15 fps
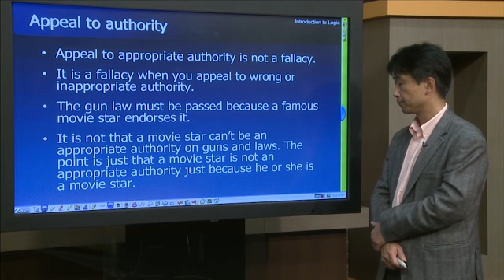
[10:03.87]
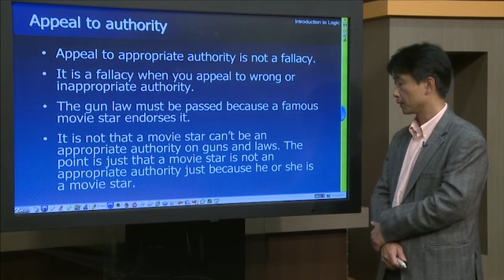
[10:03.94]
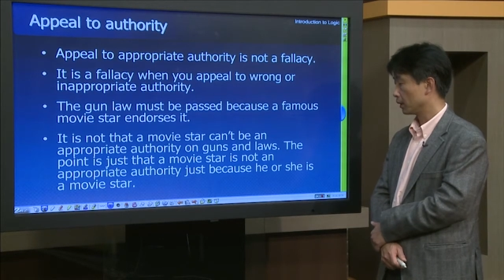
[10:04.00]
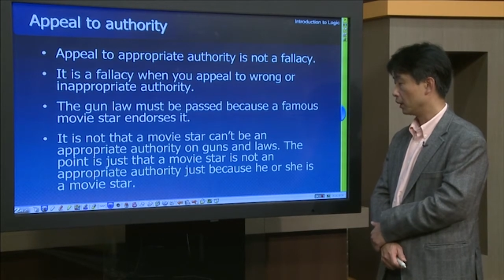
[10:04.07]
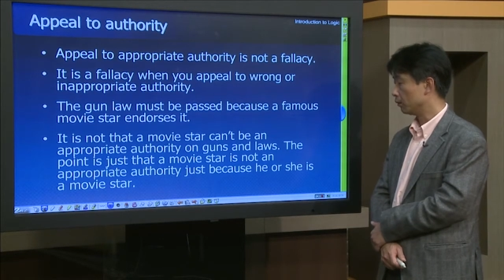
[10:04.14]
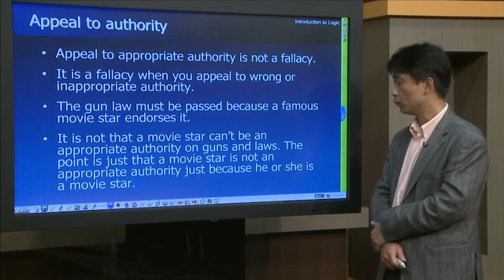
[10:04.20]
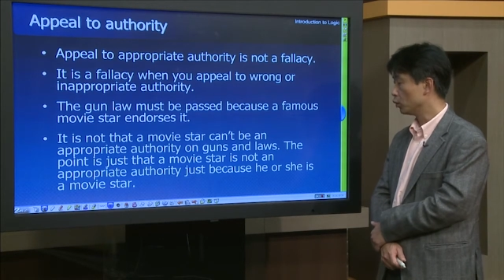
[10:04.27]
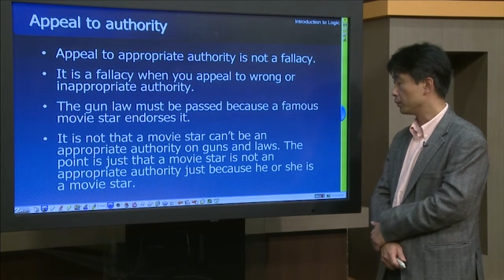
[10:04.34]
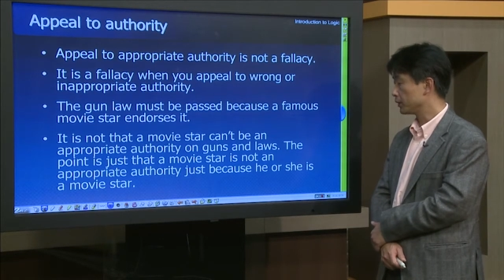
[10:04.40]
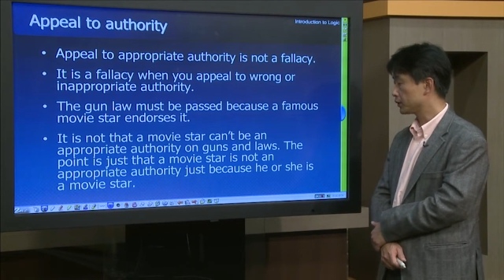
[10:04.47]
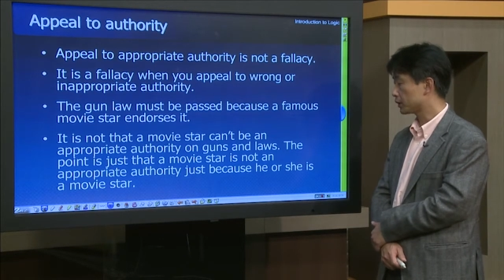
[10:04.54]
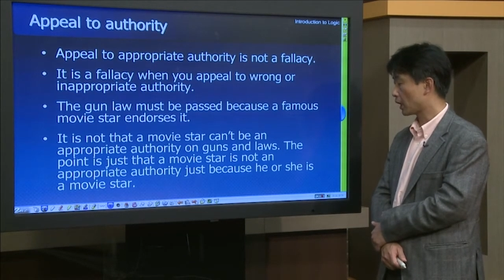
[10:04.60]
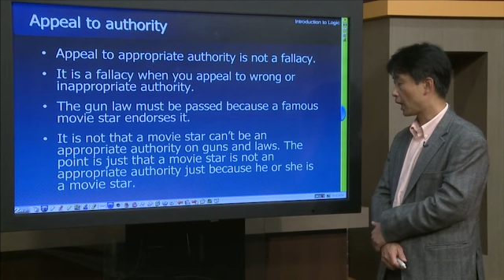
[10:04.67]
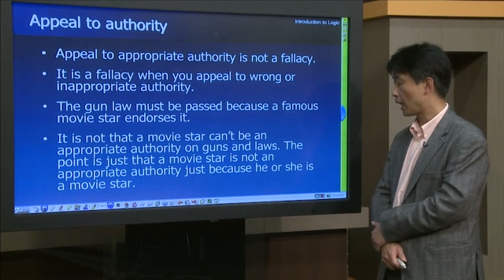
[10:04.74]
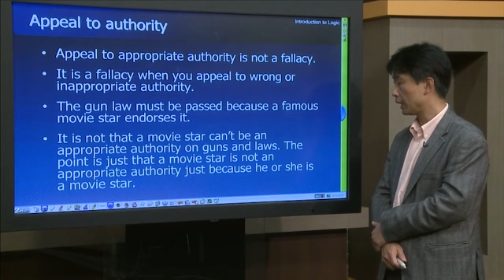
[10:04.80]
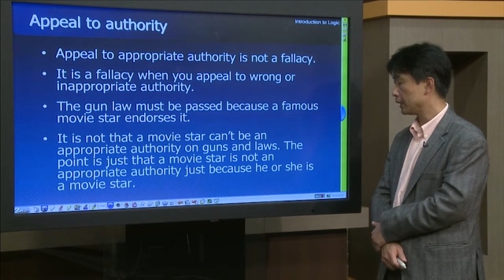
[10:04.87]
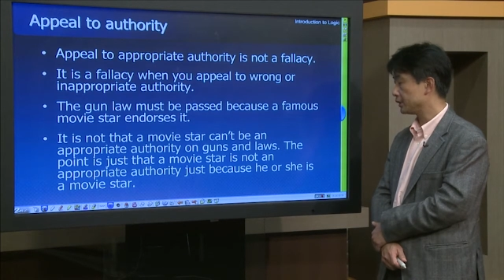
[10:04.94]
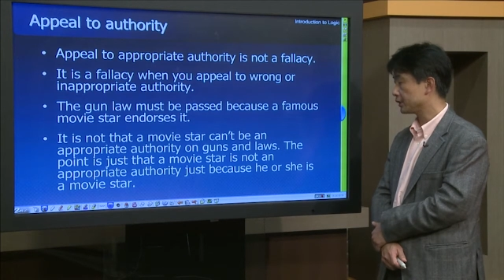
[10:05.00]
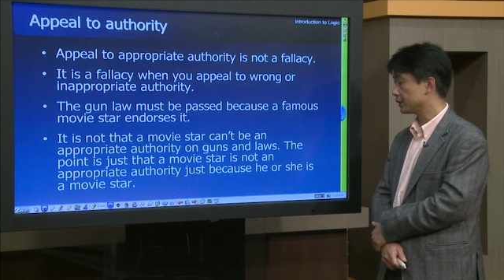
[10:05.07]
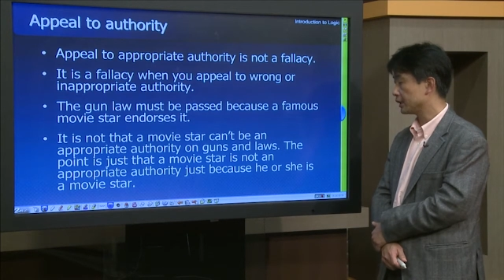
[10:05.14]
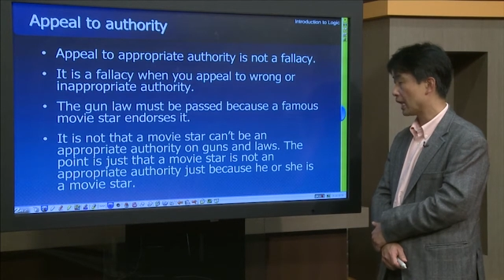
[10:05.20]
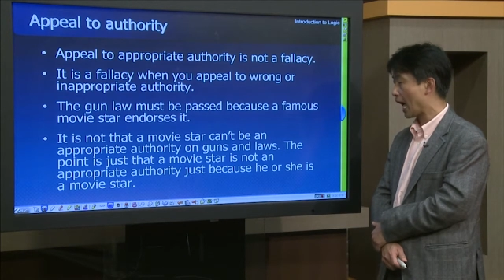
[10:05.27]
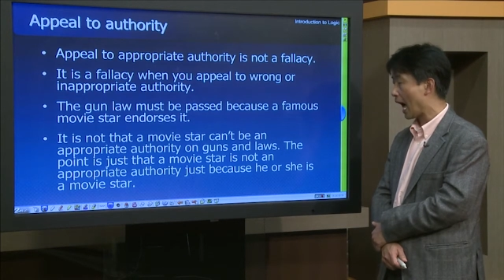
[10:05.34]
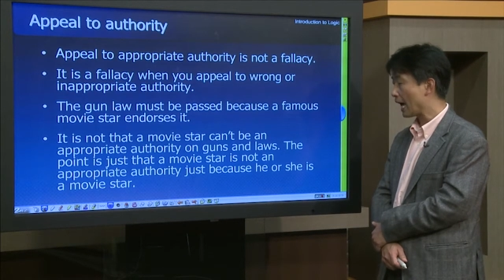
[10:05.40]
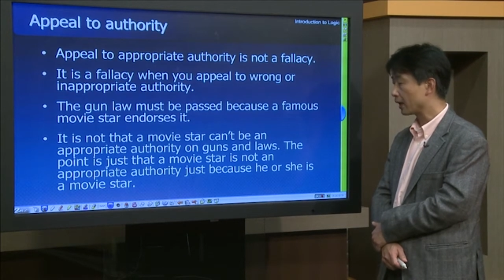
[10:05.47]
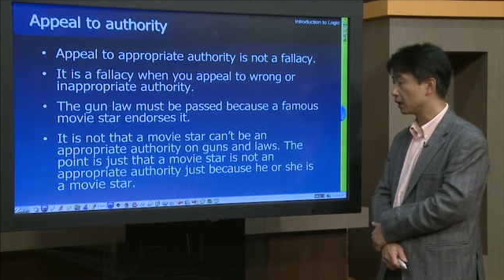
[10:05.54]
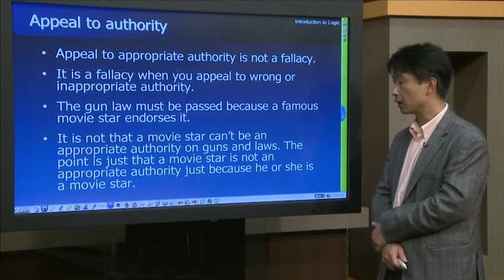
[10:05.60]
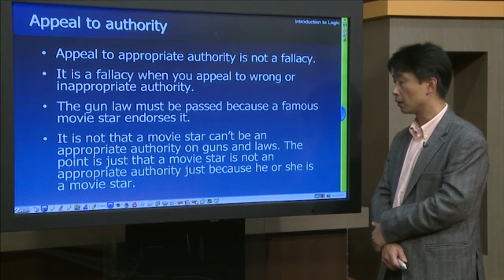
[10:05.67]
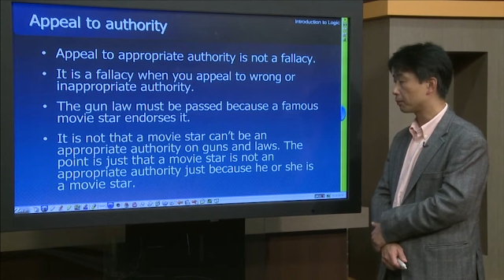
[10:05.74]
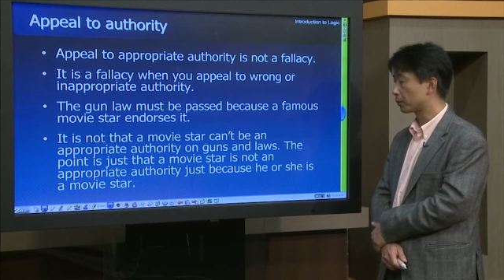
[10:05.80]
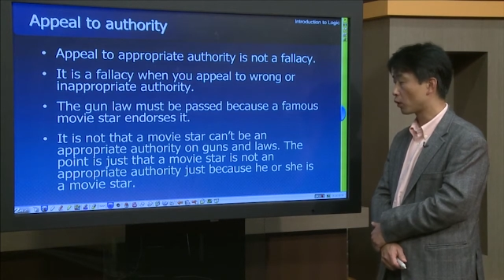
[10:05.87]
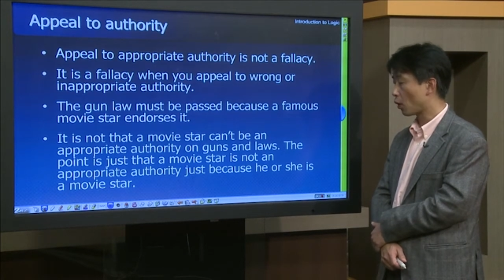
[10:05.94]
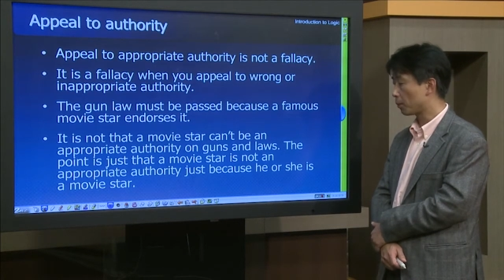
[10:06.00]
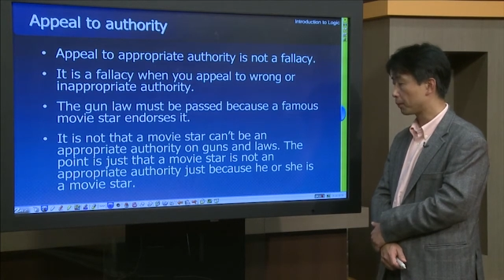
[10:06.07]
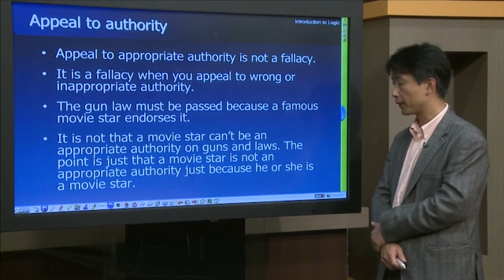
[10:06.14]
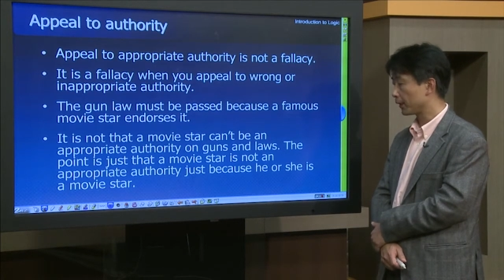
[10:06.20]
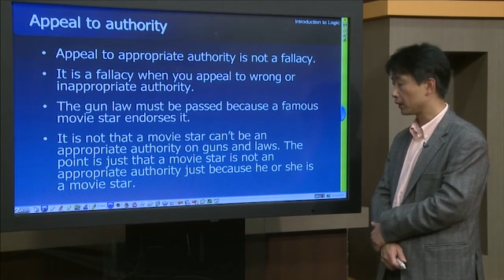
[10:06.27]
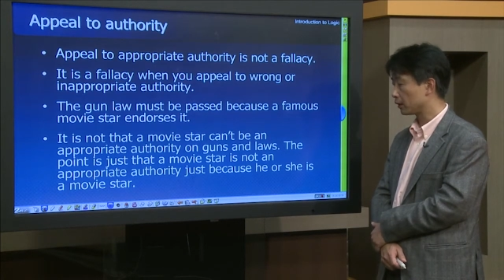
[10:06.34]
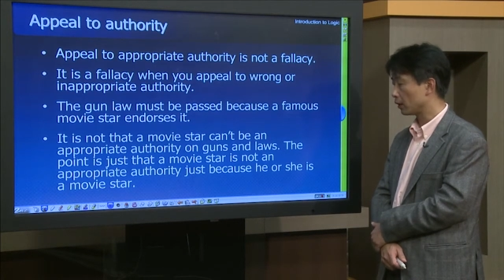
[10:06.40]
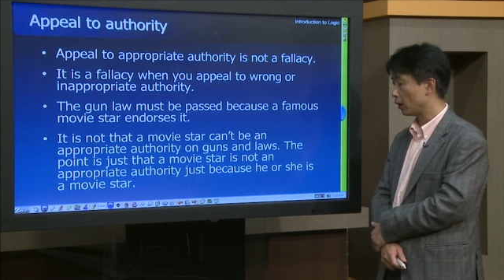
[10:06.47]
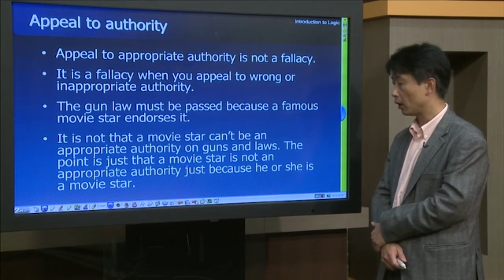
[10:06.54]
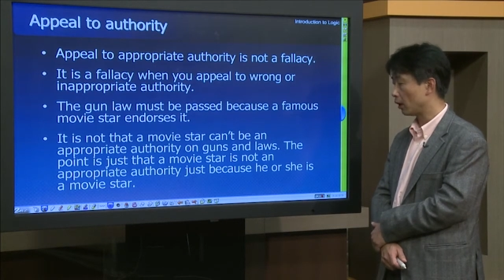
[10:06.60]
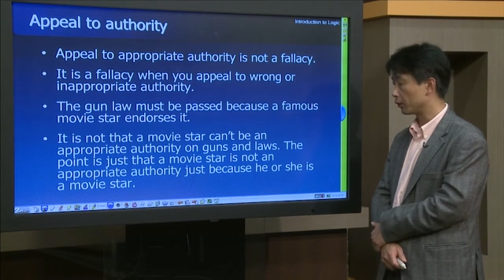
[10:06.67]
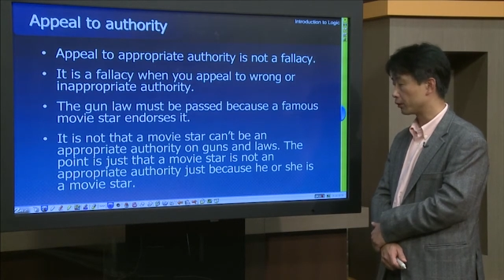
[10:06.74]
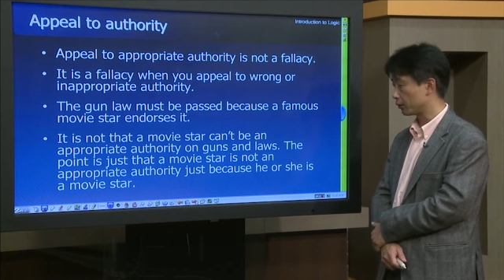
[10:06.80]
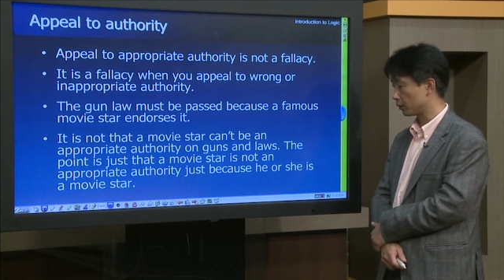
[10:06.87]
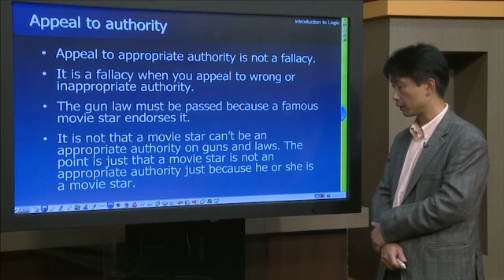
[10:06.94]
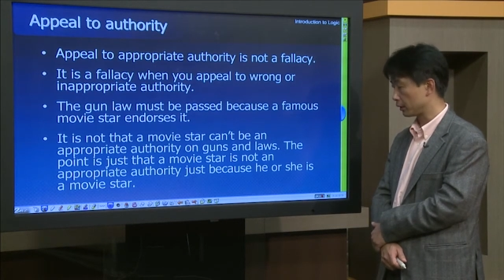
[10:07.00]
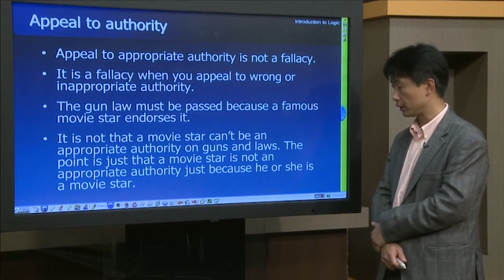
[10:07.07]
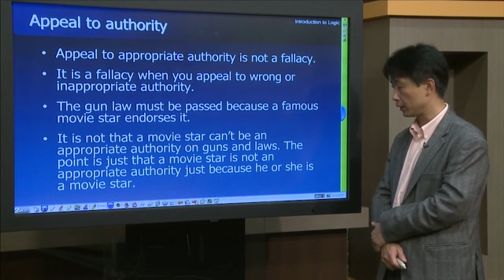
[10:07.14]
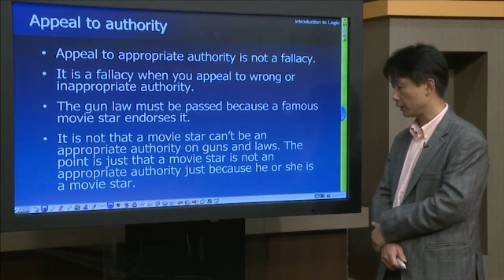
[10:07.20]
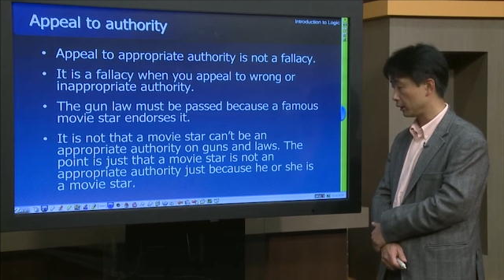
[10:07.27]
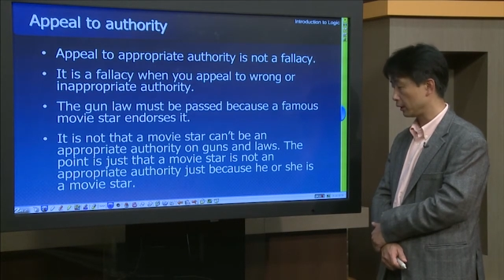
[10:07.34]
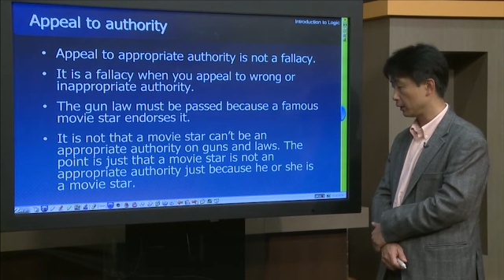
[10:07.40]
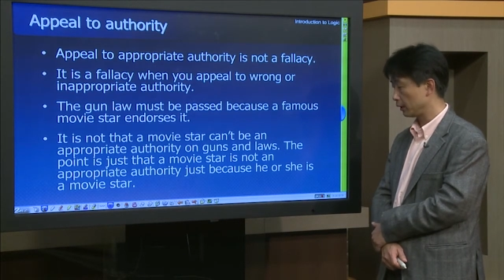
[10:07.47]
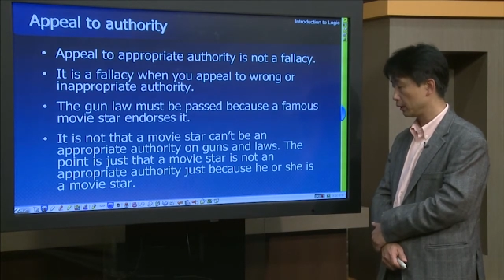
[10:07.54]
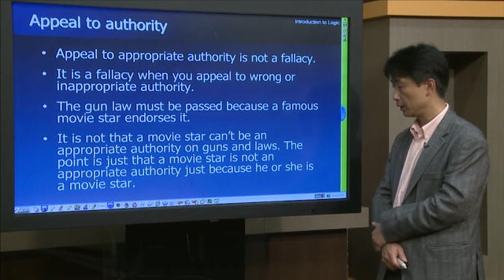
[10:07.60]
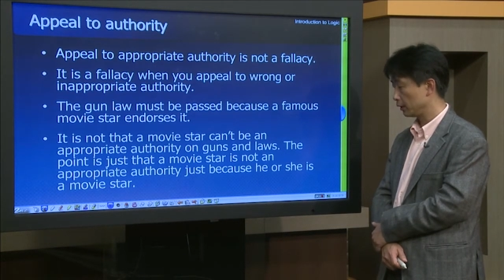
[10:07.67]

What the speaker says: a movie star is not an appropriate authority